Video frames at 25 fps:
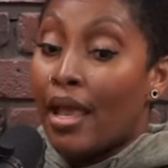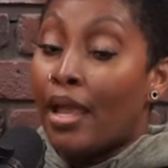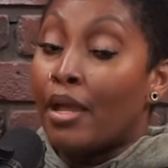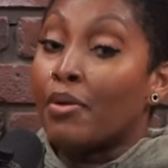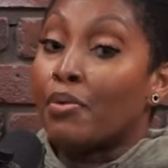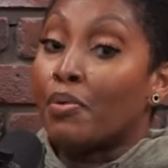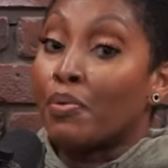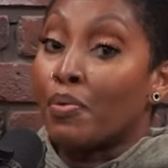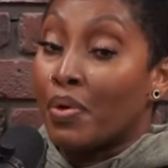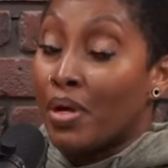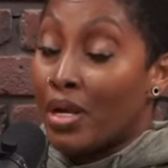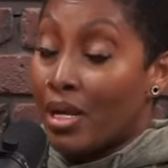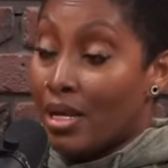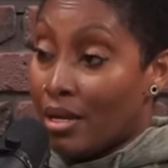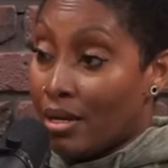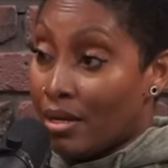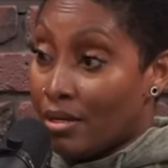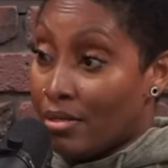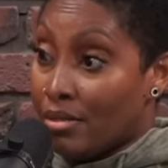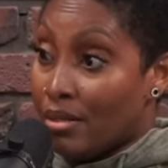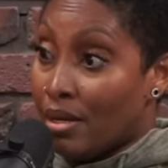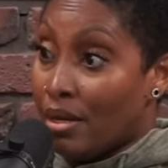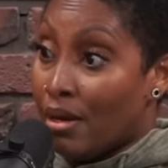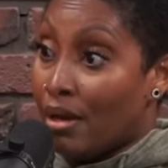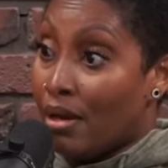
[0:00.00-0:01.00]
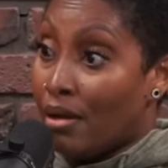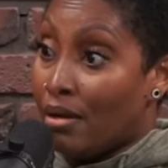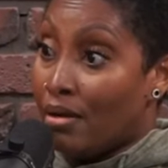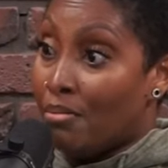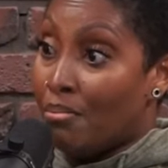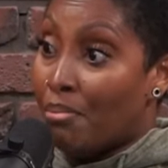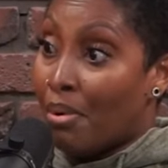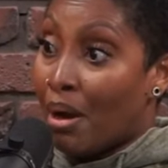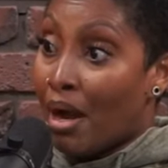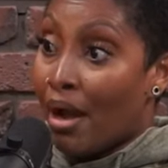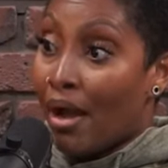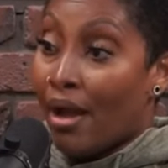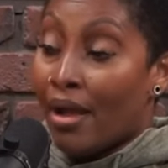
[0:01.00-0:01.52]
a reading done
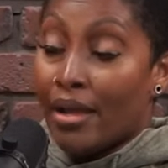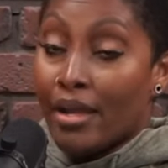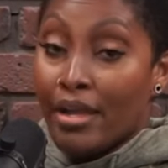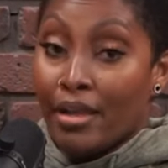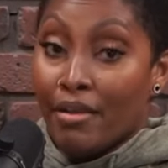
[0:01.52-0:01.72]
by